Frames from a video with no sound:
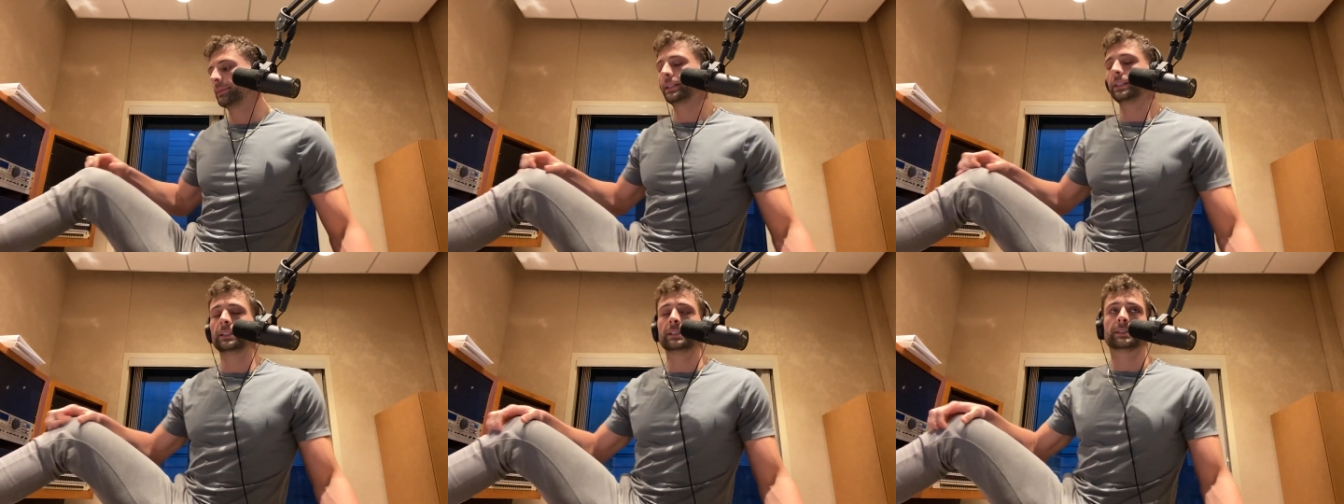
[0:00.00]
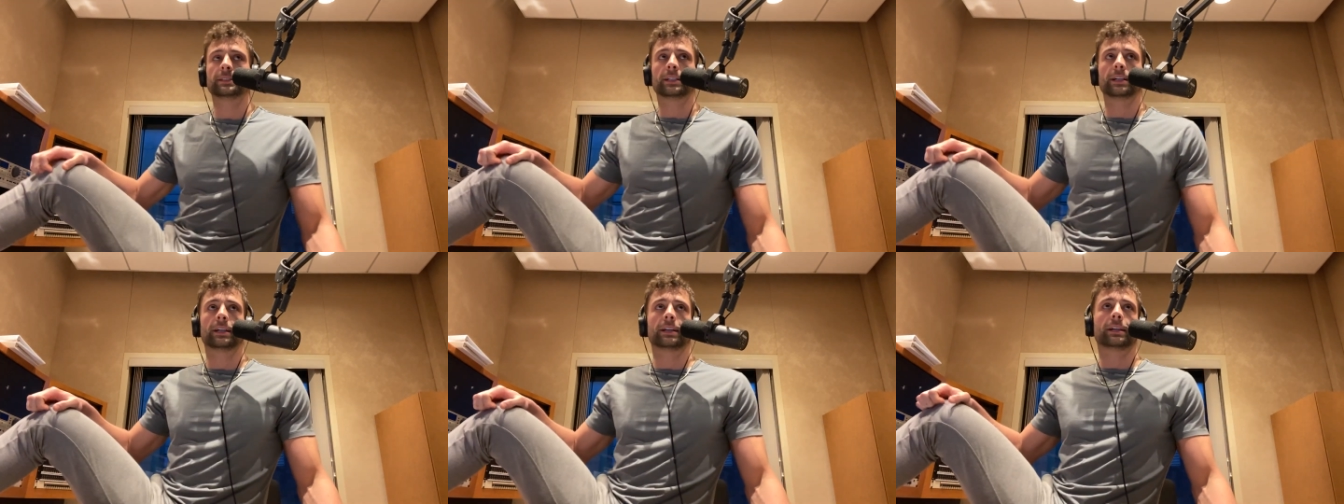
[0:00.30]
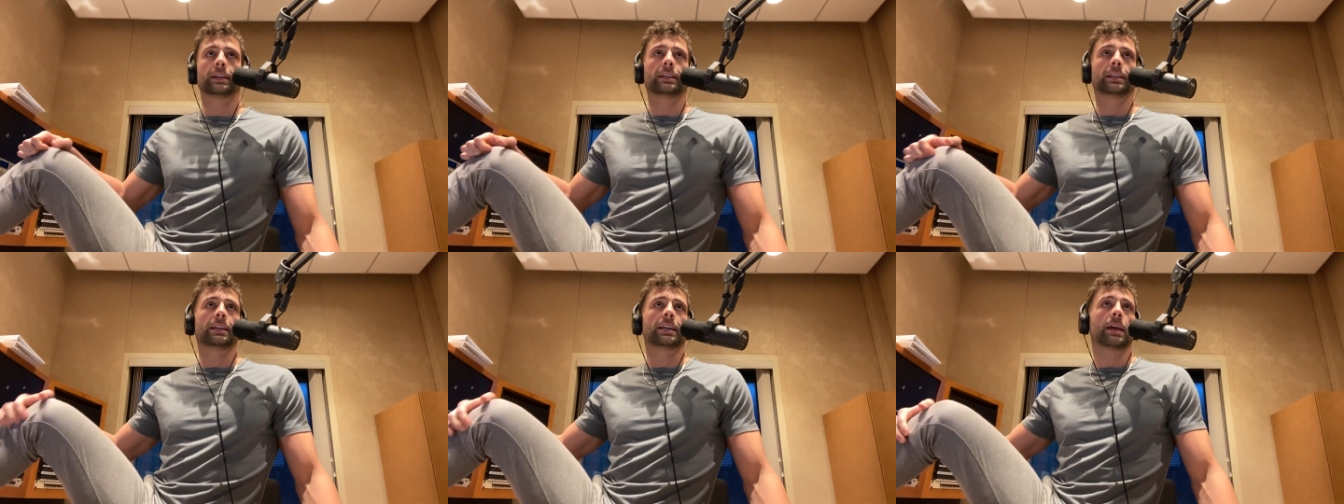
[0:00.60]
he's
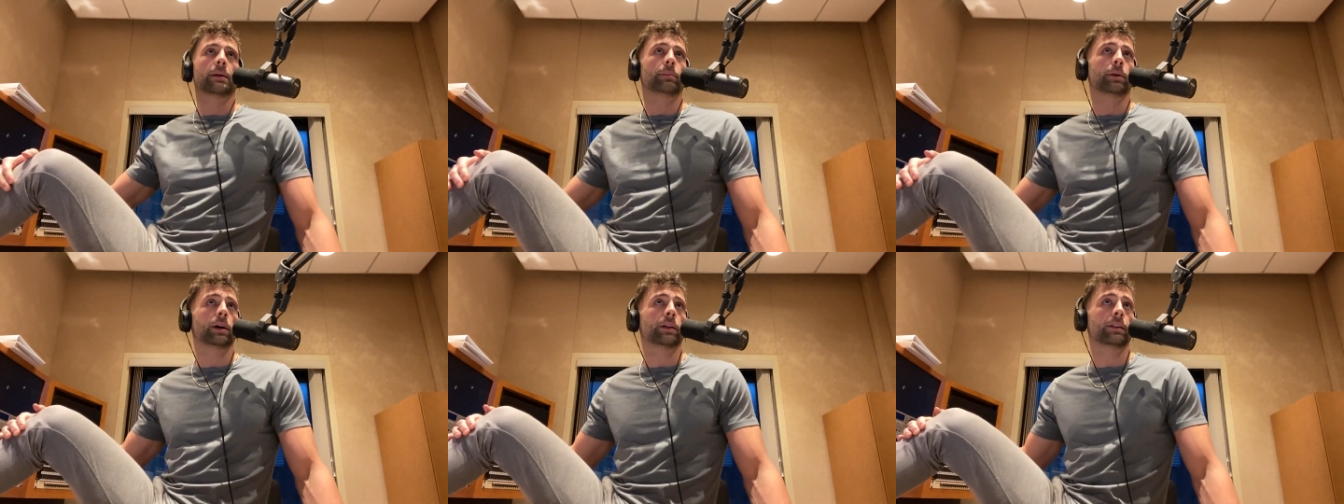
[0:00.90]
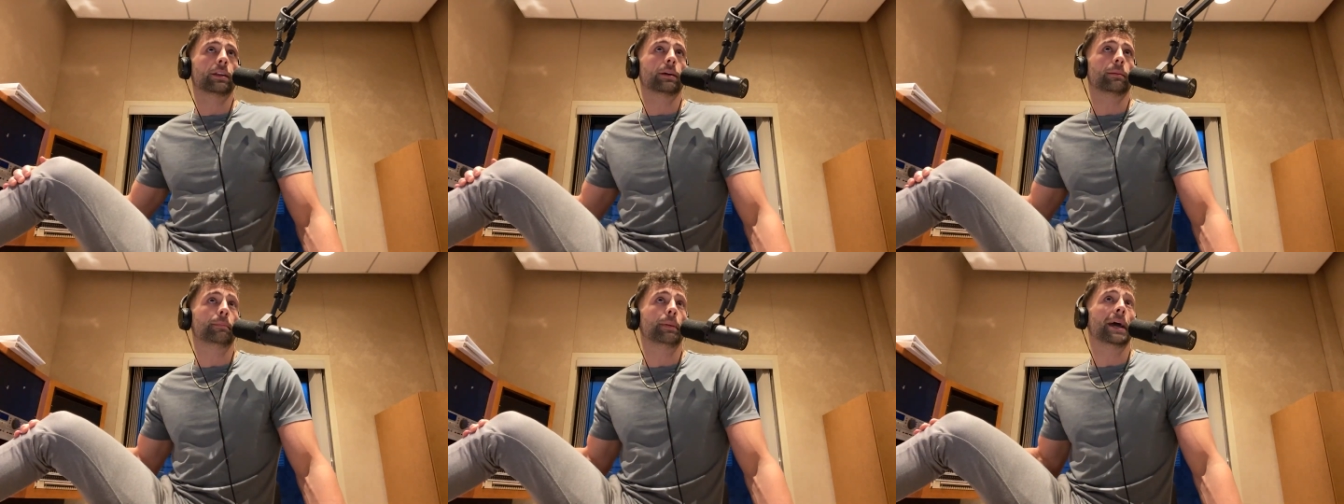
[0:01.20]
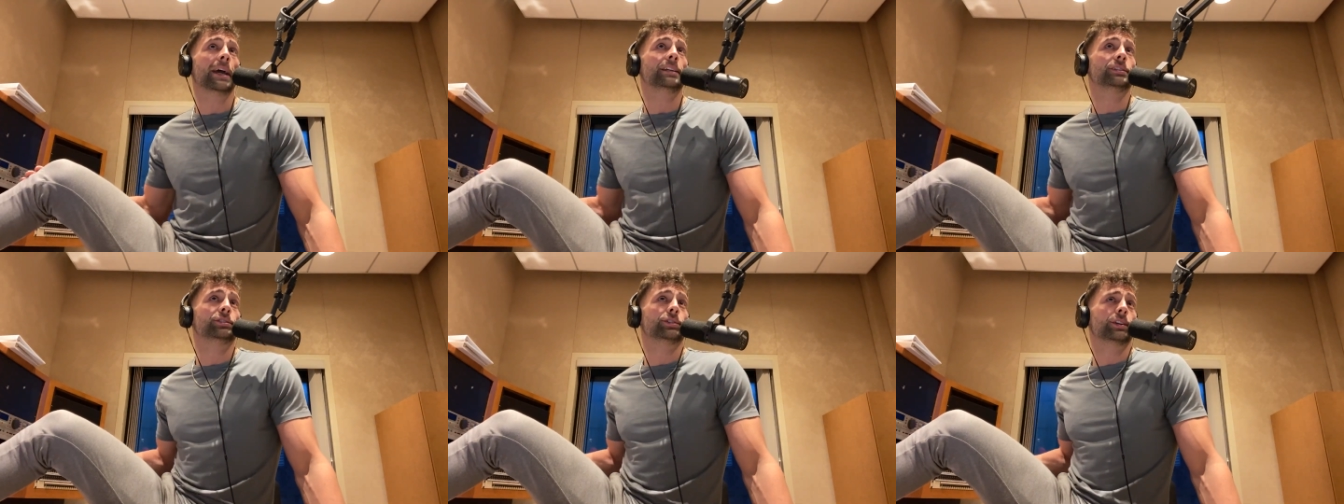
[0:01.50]
uh he came on the
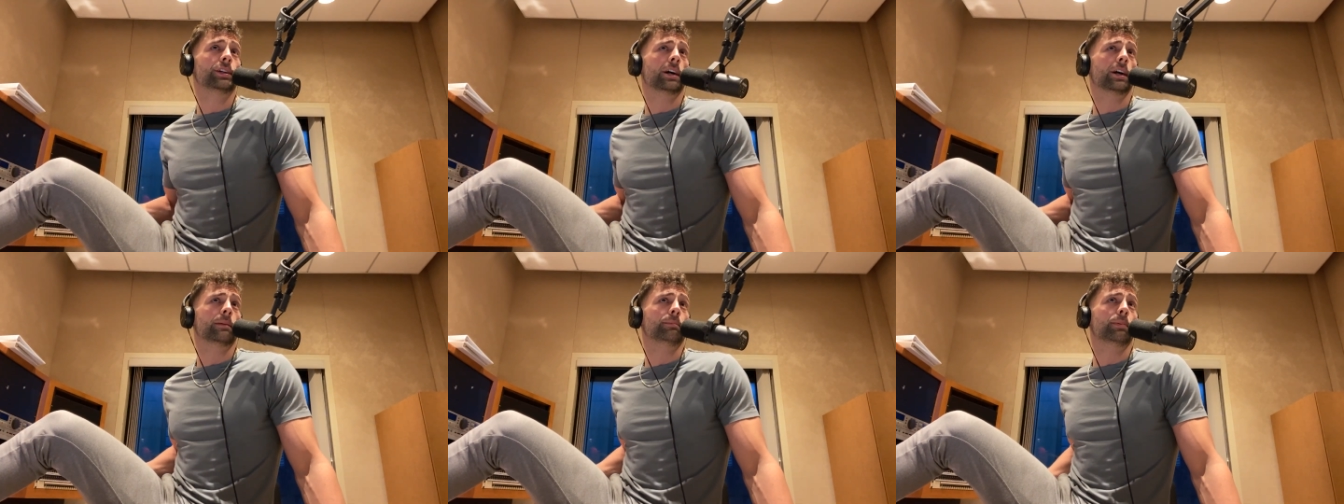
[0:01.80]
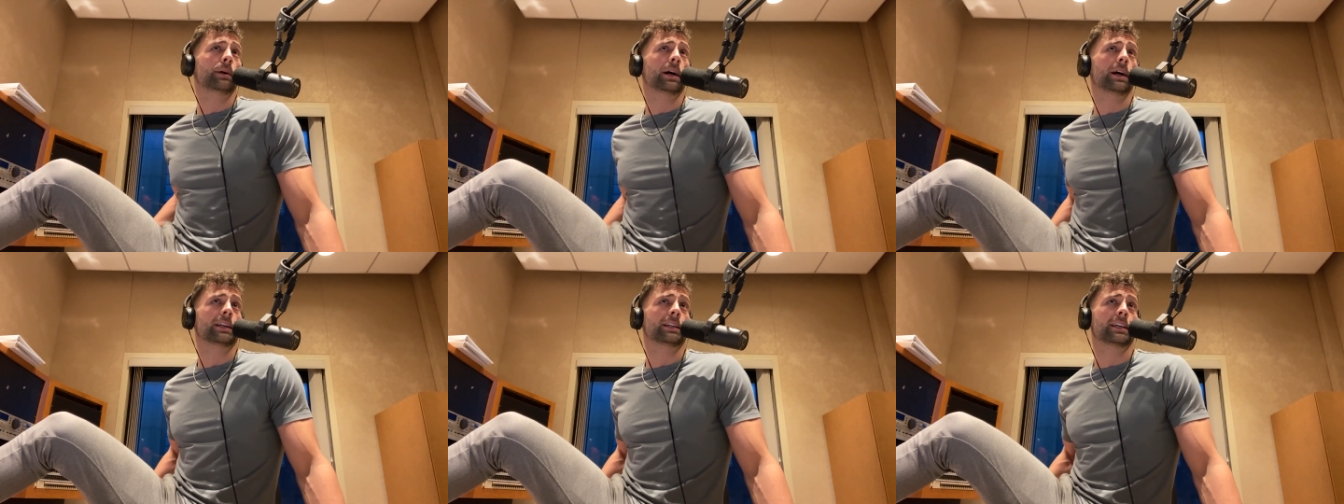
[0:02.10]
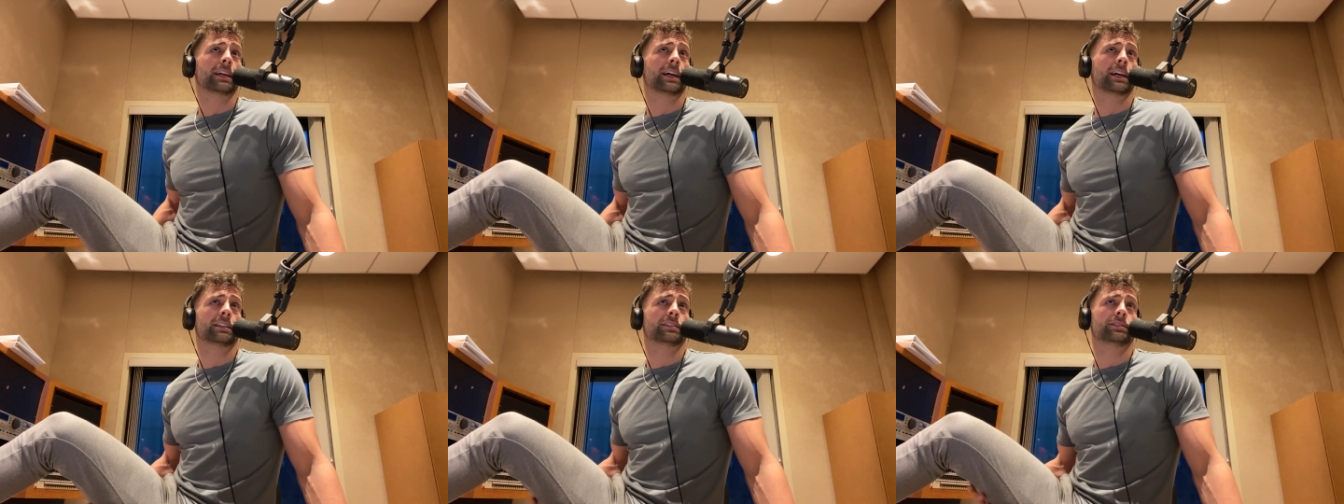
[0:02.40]
Patreon
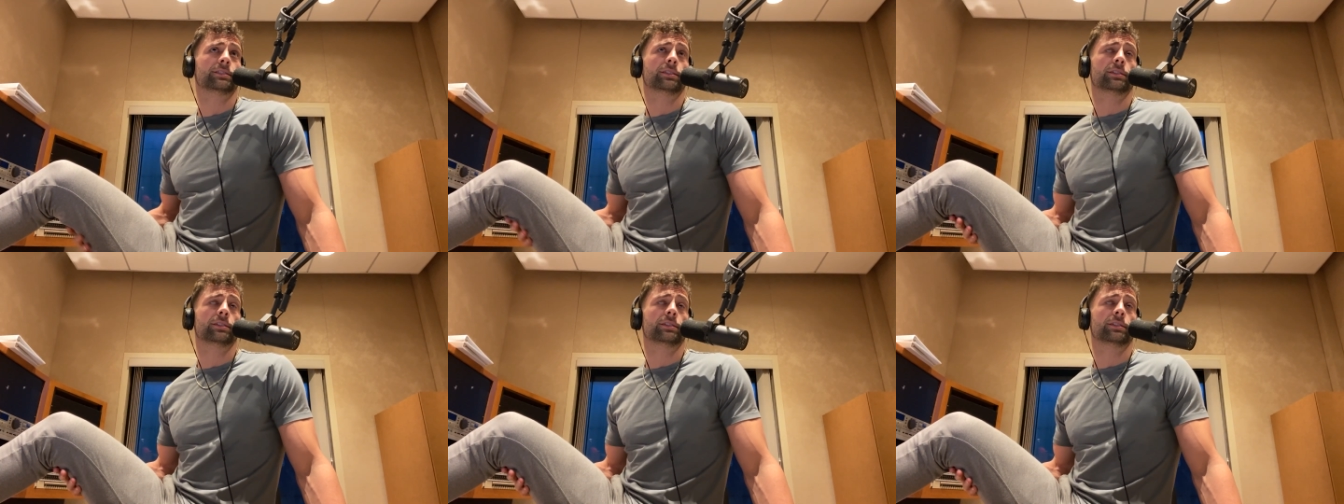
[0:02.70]
podcast.